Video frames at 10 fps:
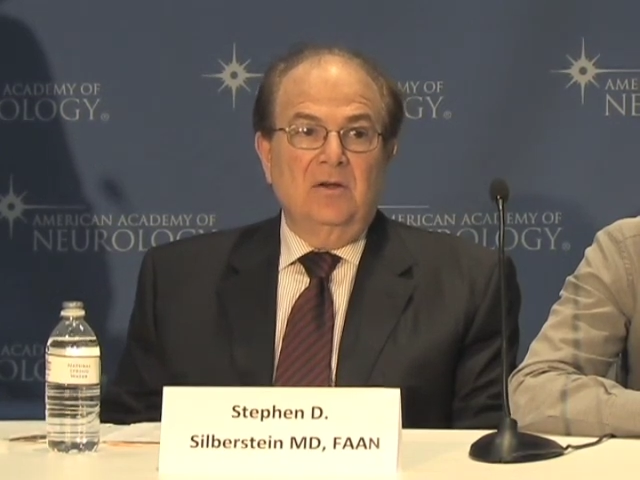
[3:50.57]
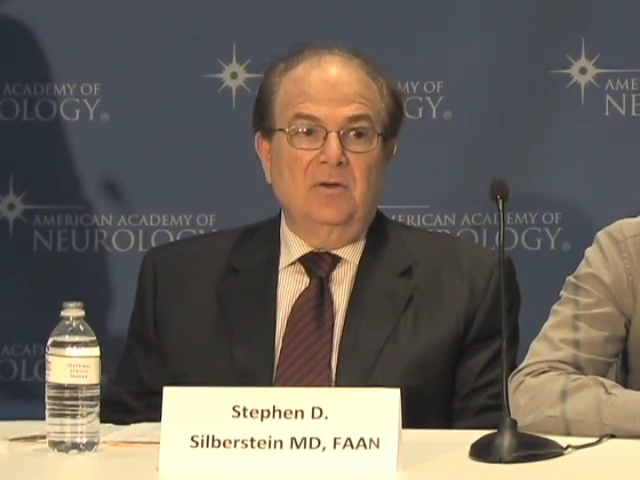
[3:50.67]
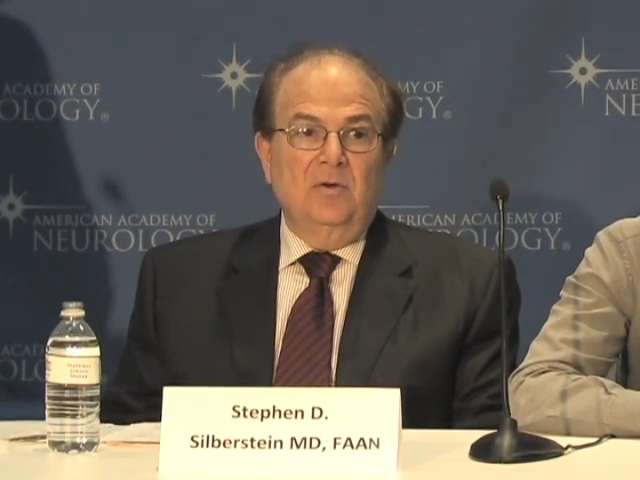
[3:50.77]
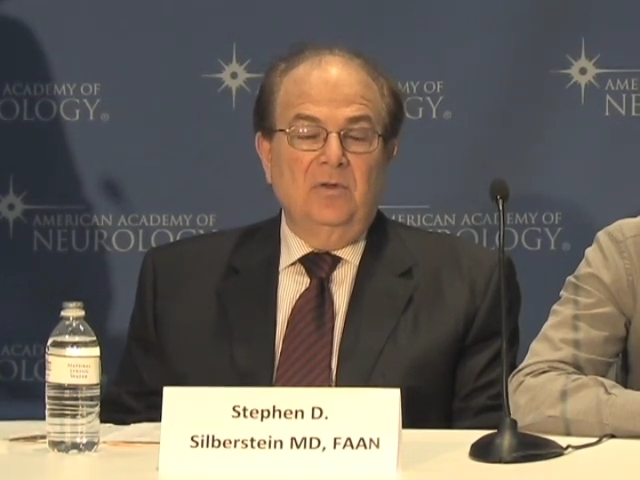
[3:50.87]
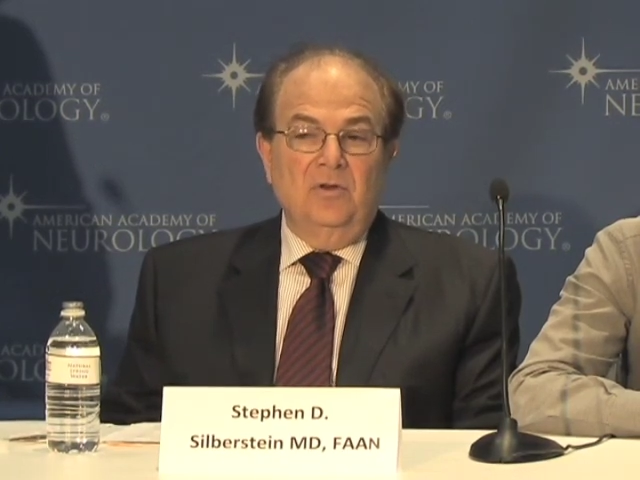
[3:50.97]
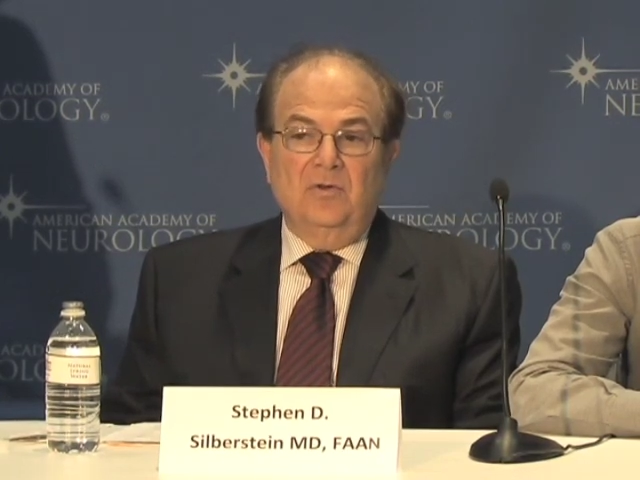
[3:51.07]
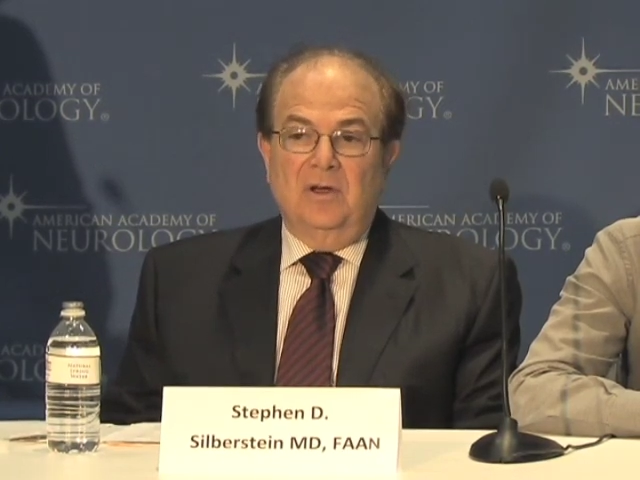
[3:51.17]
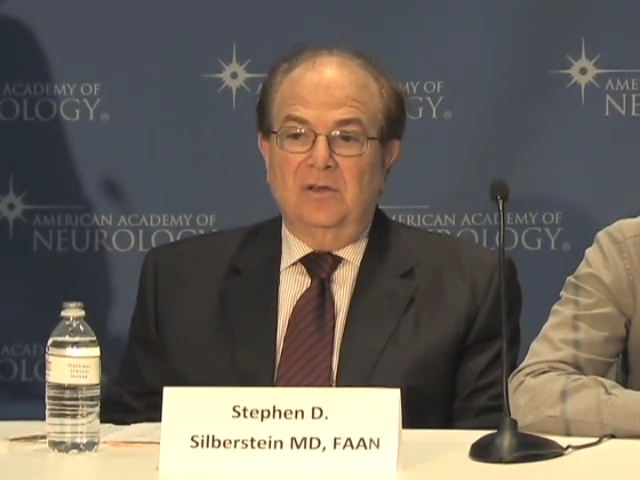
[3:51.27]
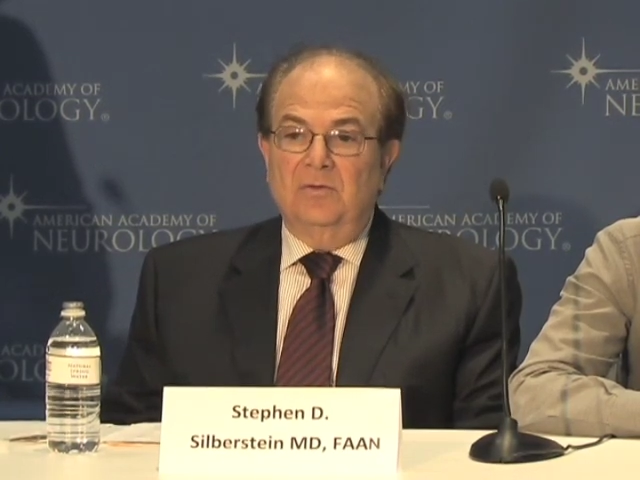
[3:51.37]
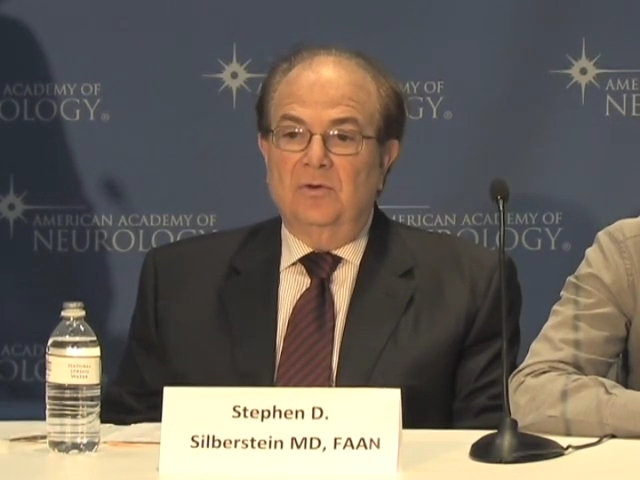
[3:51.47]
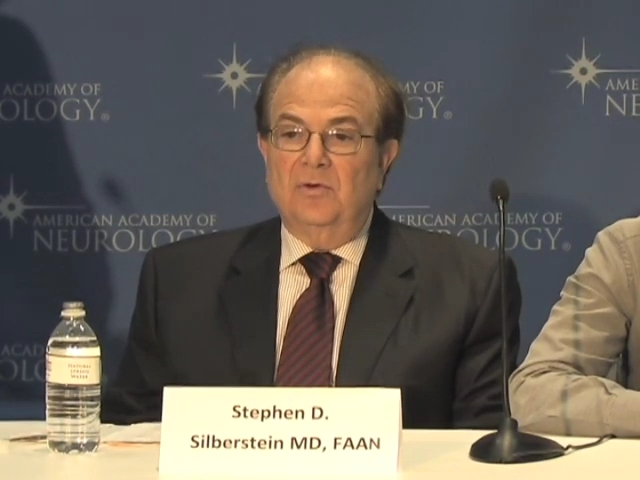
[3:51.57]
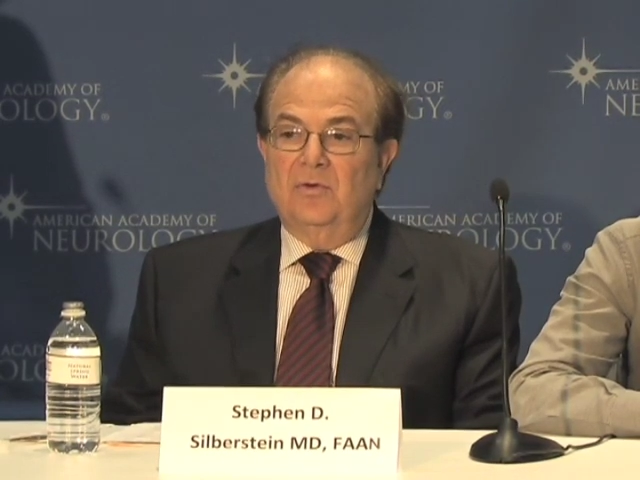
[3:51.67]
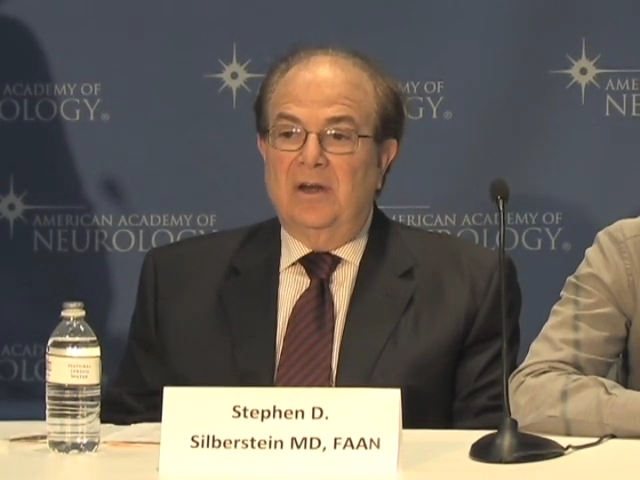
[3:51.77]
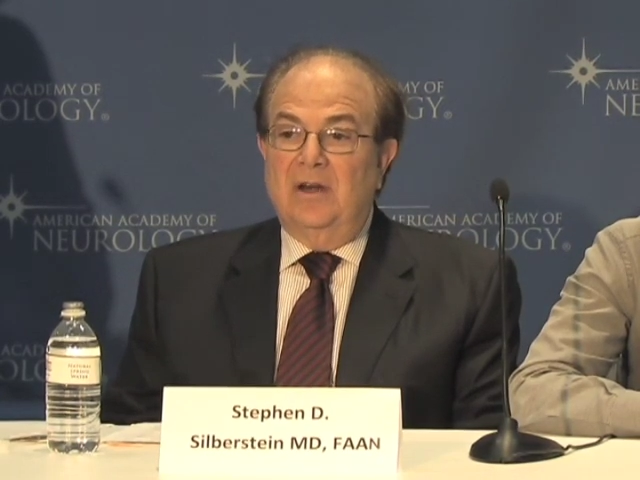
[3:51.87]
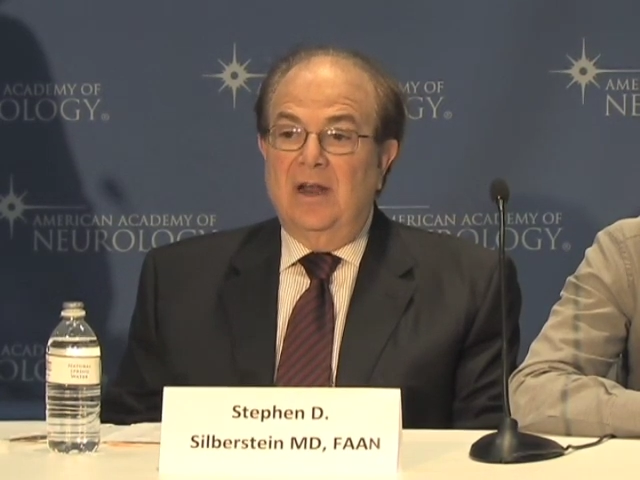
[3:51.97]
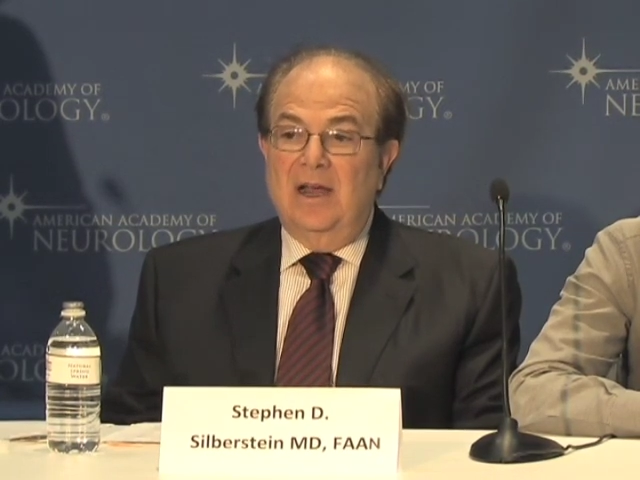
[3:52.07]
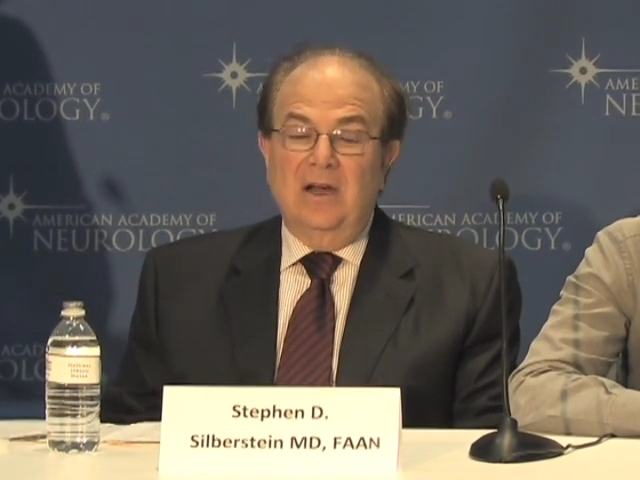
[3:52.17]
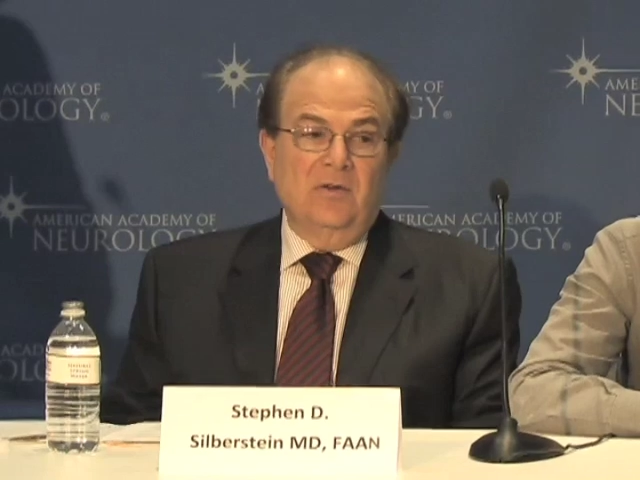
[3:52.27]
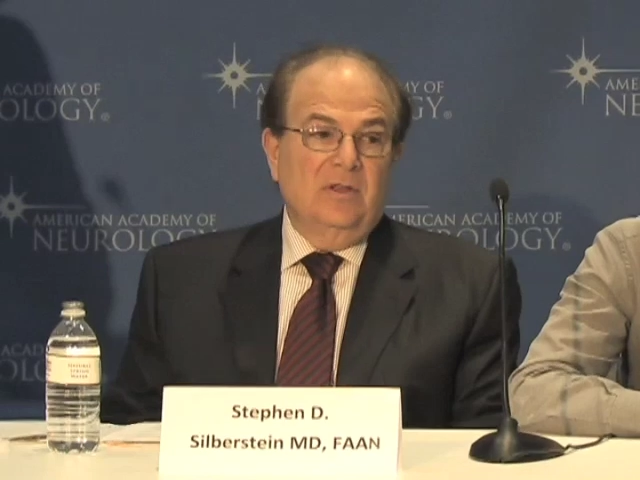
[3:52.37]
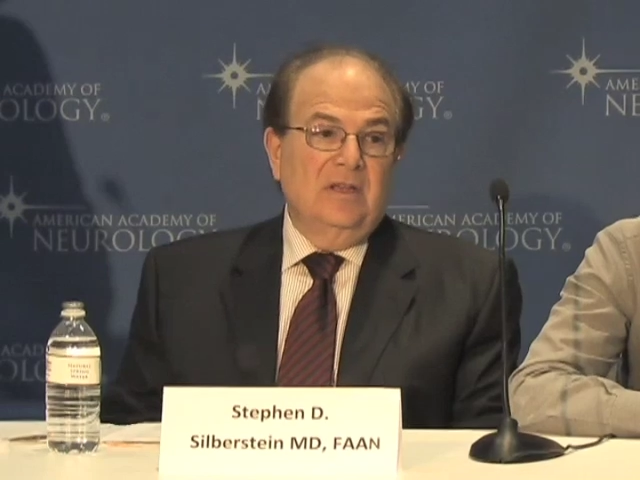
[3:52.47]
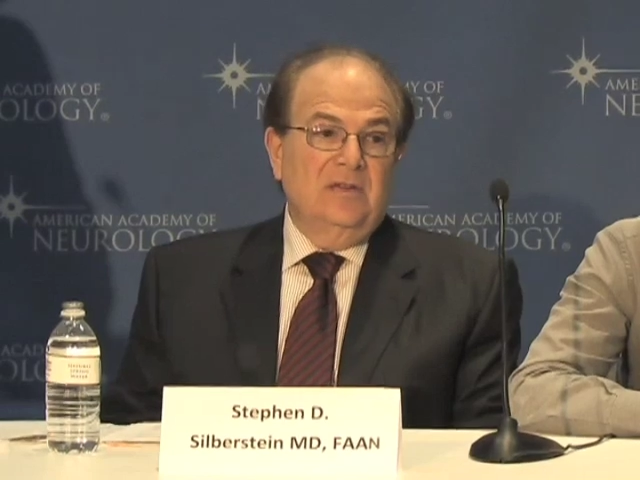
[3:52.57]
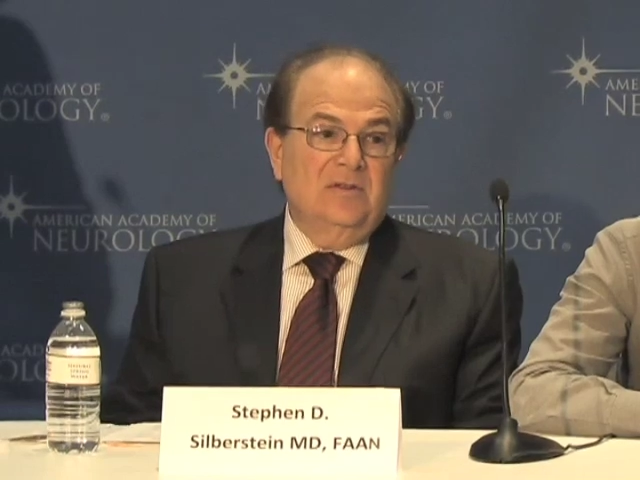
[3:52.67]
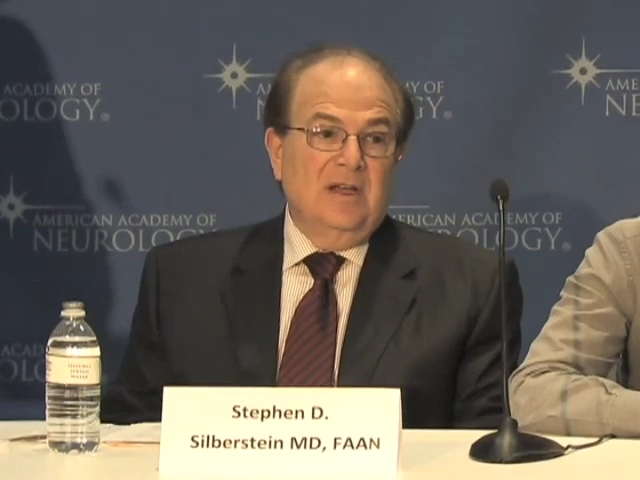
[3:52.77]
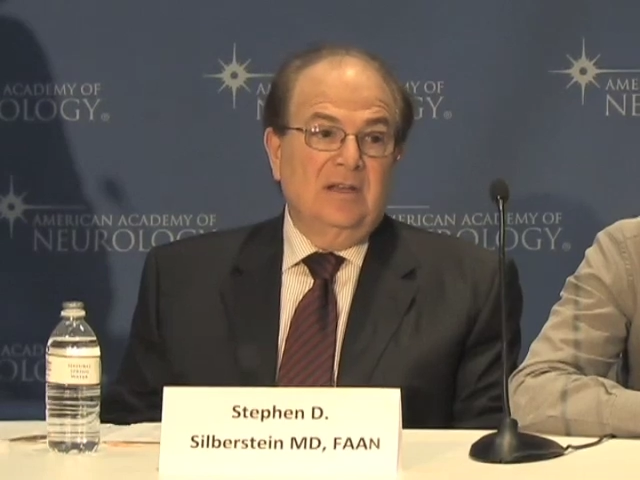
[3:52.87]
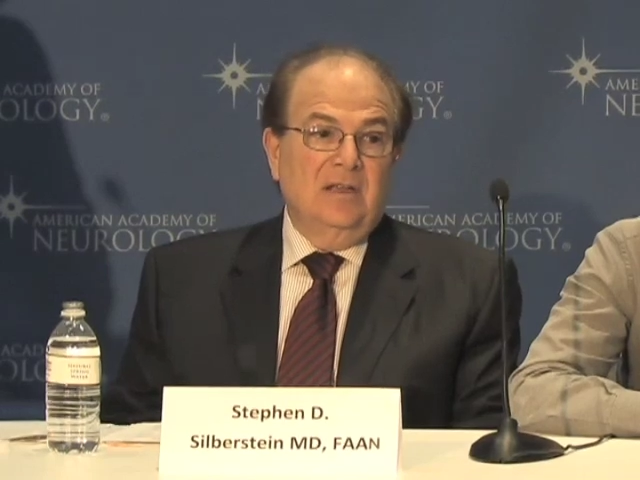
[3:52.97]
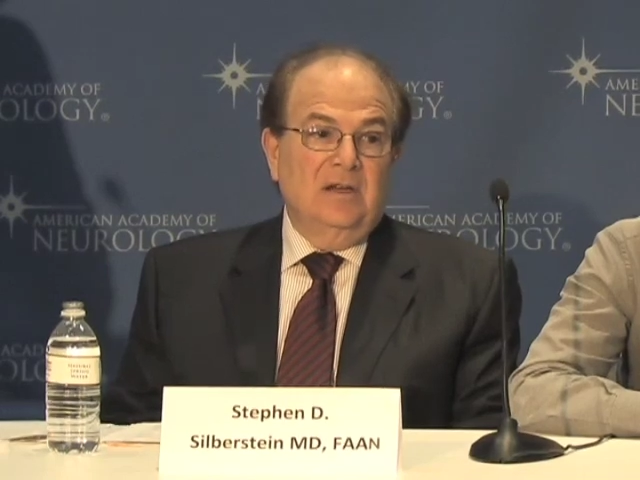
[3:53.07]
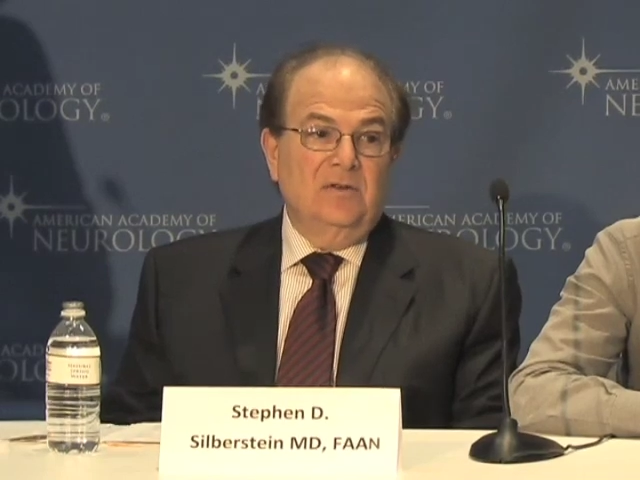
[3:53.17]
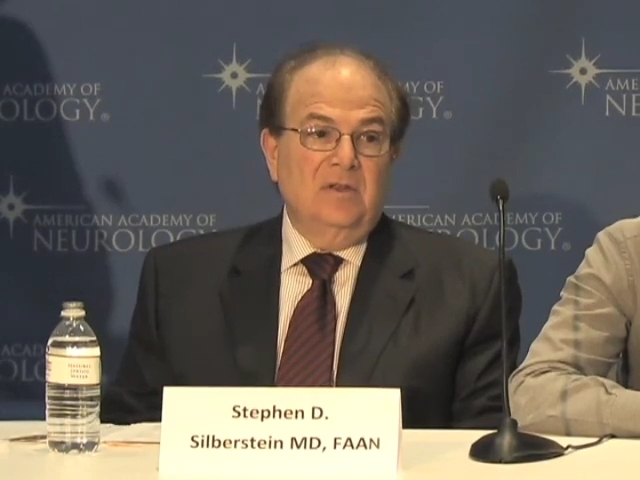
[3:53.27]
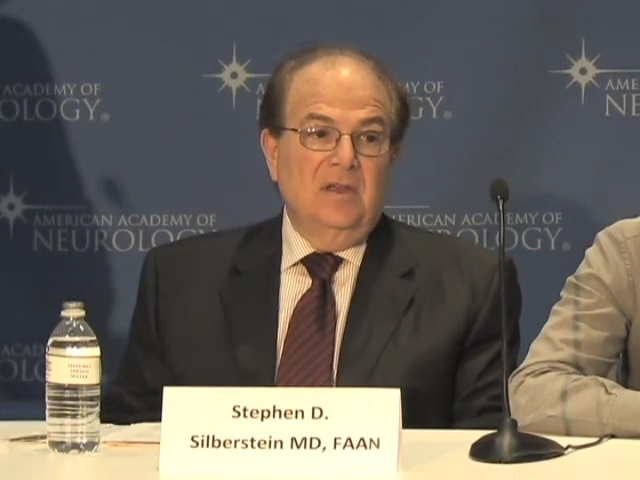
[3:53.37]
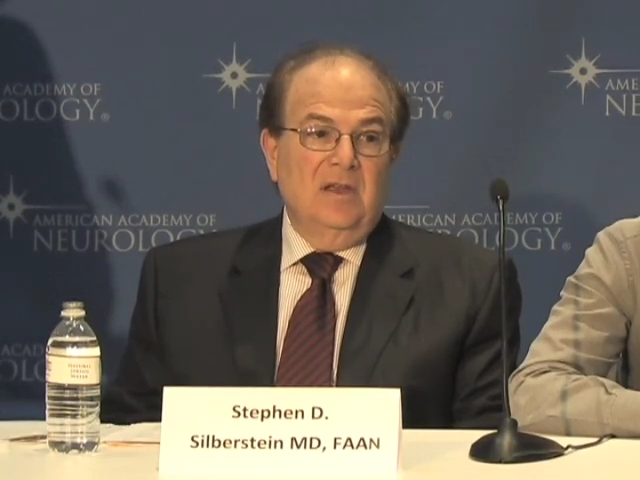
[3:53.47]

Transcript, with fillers: two of the drugs which were rated higher in the last guidelines